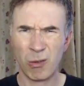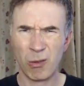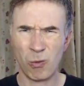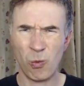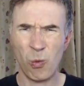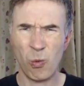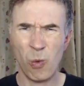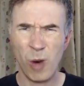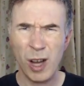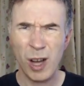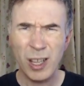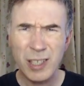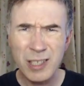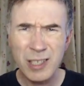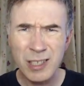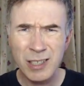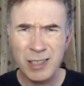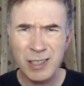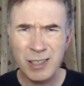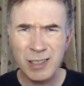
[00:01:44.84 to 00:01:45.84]

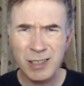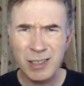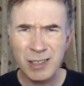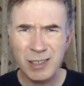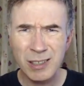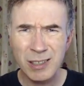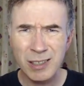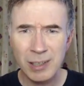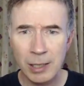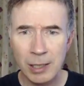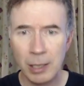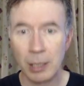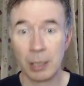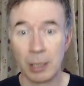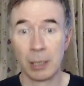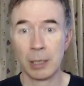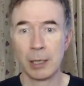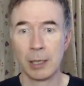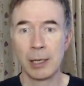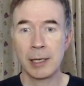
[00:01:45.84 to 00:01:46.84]
What?
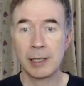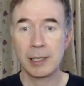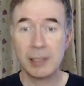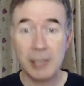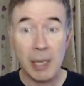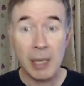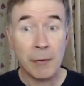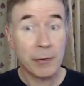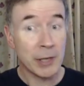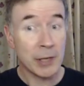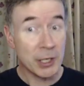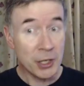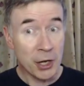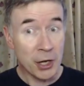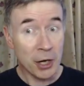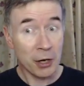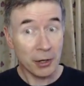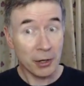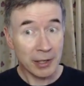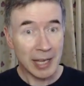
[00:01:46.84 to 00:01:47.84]
Definitely
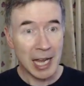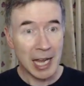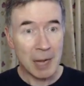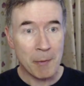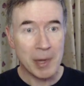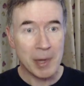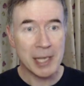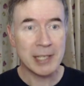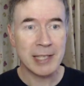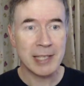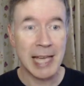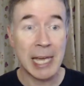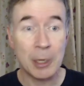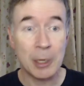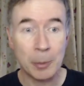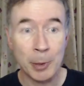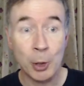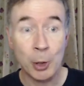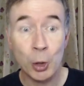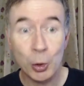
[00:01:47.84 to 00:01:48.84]
not getting ready to head
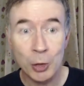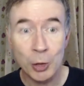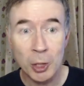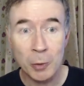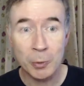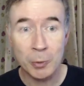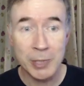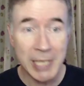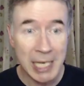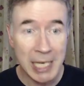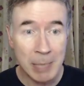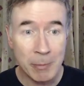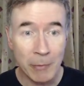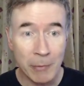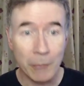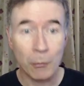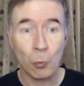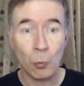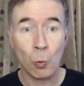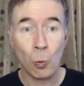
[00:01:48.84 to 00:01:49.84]
up an all-new team
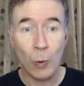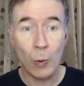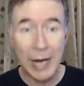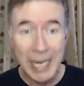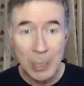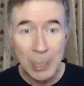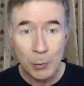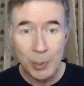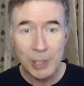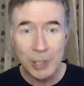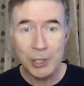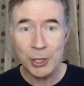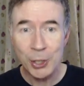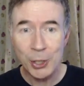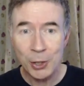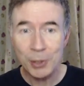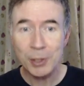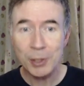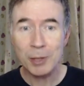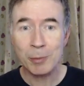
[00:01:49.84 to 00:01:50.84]
of wayward
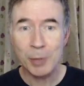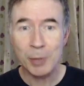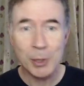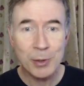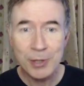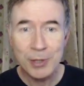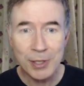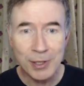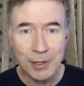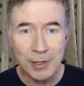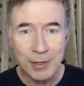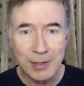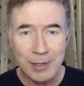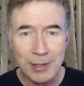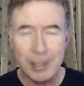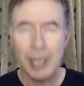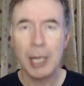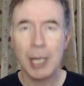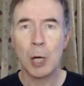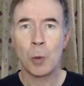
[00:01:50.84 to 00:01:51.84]
young
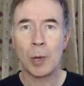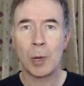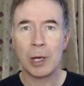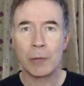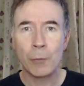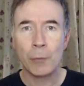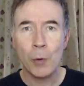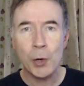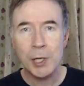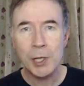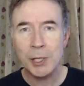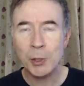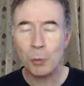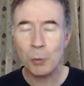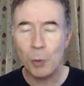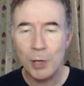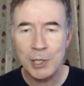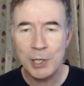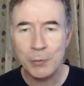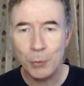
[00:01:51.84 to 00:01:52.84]
mutants while avoiding the
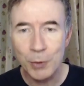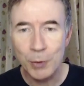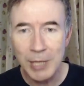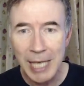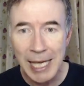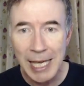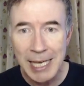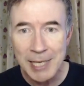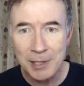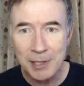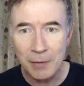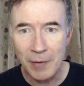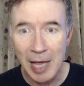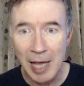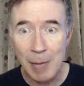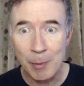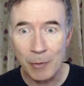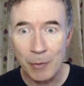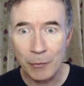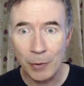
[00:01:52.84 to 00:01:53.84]
watchful gaze of
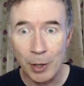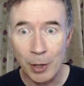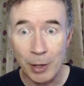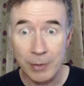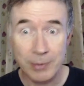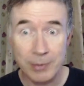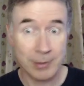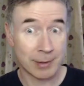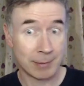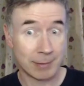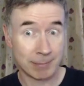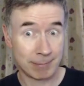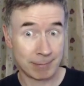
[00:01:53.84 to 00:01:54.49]
Emma Frost.